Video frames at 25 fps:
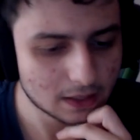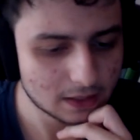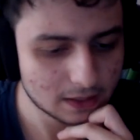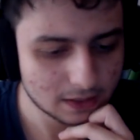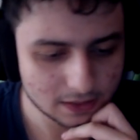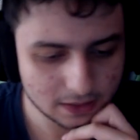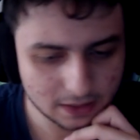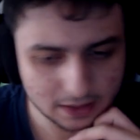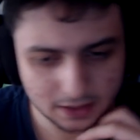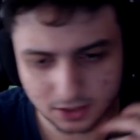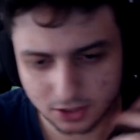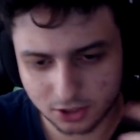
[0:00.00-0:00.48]

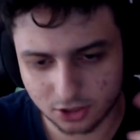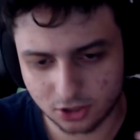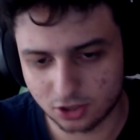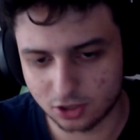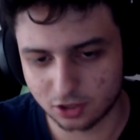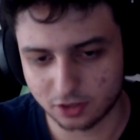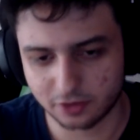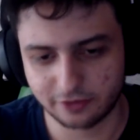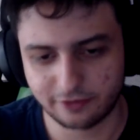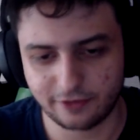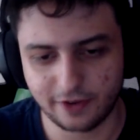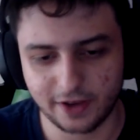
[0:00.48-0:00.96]
there's
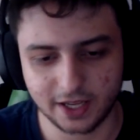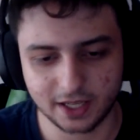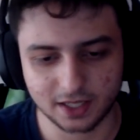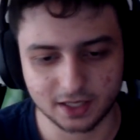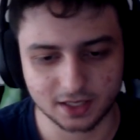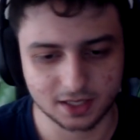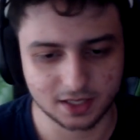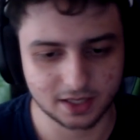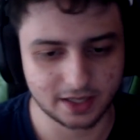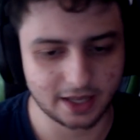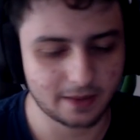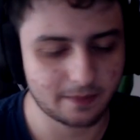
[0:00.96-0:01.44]
two
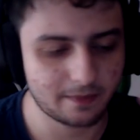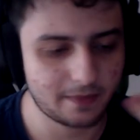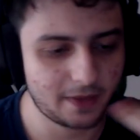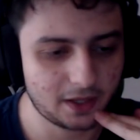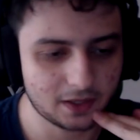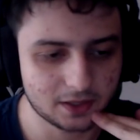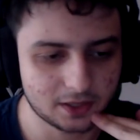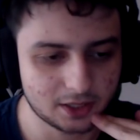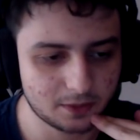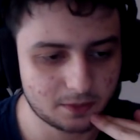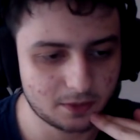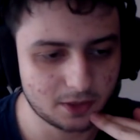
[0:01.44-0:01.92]
things that
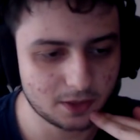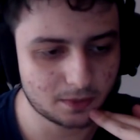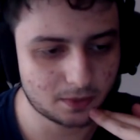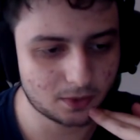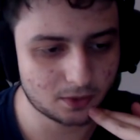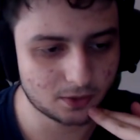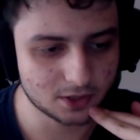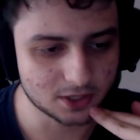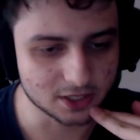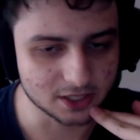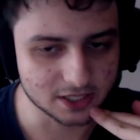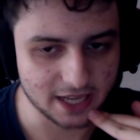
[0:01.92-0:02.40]
mainly people
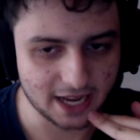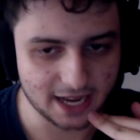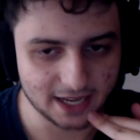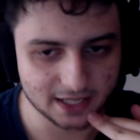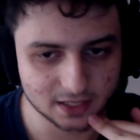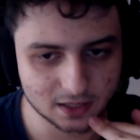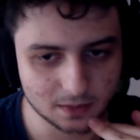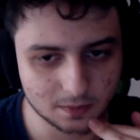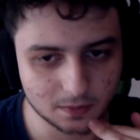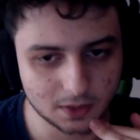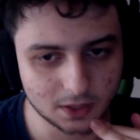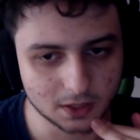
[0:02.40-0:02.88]
would just
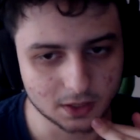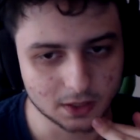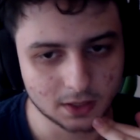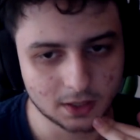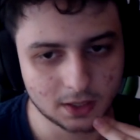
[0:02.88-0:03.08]
ask me.